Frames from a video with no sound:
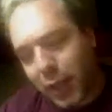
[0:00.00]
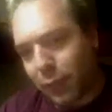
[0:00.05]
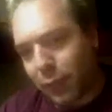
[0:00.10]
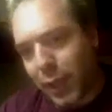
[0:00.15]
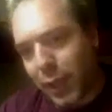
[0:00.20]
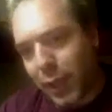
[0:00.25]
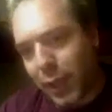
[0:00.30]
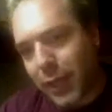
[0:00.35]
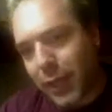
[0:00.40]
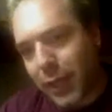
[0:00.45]

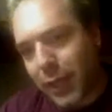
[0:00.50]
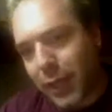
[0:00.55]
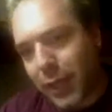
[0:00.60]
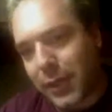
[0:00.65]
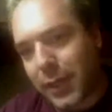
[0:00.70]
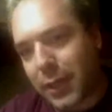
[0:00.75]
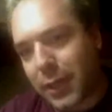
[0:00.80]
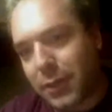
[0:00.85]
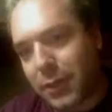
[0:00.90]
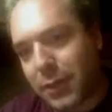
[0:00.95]
and
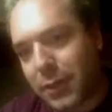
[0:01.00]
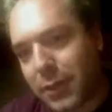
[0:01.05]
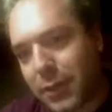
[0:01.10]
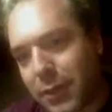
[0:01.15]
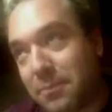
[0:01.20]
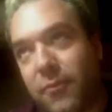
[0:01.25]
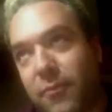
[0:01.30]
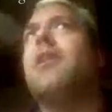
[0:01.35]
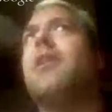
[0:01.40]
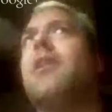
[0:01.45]
everything else
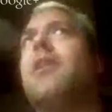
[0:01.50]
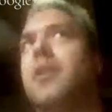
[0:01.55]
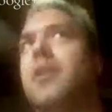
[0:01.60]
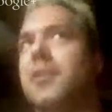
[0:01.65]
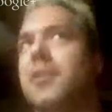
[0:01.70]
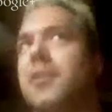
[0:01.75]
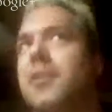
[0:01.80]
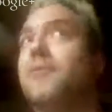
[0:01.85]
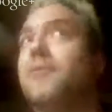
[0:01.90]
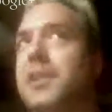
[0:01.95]
is
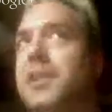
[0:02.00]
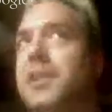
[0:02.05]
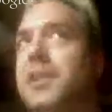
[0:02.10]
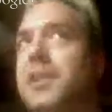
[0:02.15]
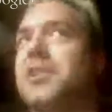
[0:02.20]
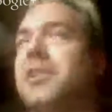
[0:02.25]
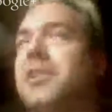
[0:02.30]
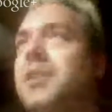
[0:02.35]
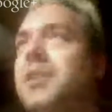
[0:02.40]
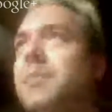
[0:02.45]

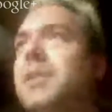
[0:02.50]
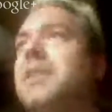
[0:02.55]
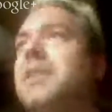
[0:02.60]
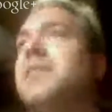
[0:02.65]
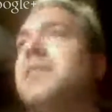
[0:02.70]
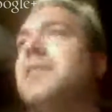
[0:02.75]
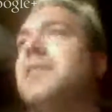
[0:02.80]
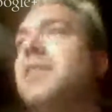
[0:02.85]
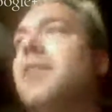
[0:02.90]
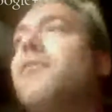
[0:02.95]
very,
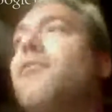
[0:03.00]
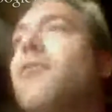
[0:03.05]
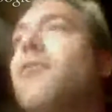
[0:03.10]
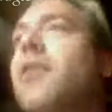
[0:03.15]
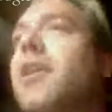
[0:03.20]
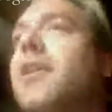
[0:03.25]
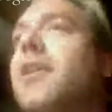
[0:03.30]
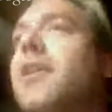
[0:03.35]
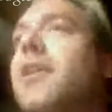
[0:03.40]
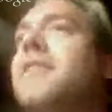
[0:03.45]
very
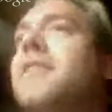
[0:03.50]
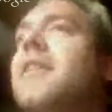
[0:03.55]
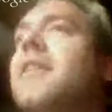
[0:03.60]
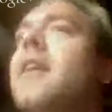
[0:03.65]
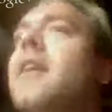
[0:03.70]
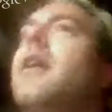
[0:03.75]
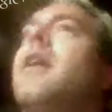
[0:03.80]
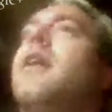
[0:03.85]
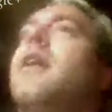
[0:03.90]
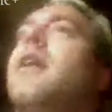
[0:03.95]

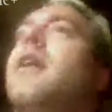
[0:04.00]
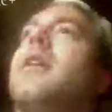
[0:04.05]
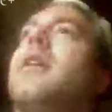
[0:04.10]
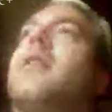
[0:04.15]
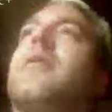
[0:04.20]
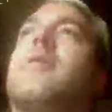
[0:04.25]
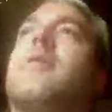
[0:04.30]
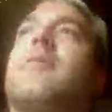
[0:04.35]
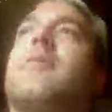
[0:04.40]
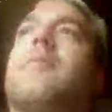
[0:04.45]
unconventional and a bit
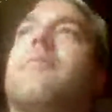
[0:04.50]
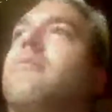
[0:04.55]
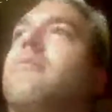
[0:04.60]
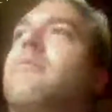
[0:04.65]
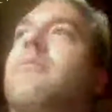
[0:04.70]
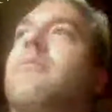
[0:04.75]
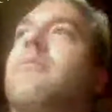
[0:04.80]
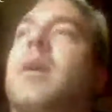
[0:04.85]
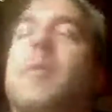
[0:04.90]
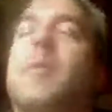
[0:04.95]

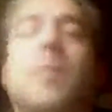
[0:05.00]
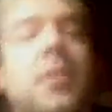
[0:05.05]
different,